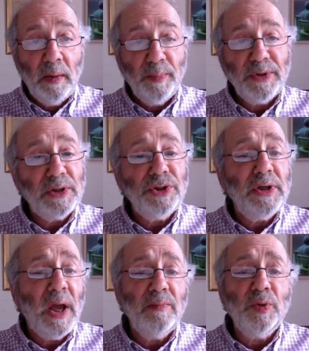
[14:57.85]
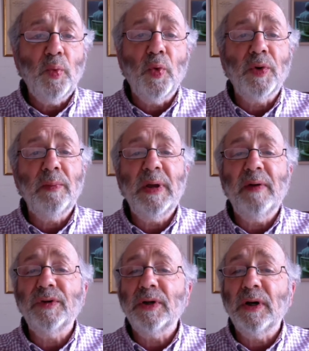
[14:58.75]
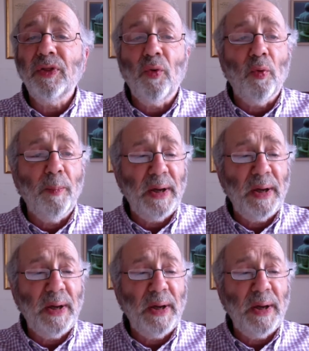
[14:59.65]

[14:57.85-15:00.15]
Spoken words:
But as she came toward him he evidently thought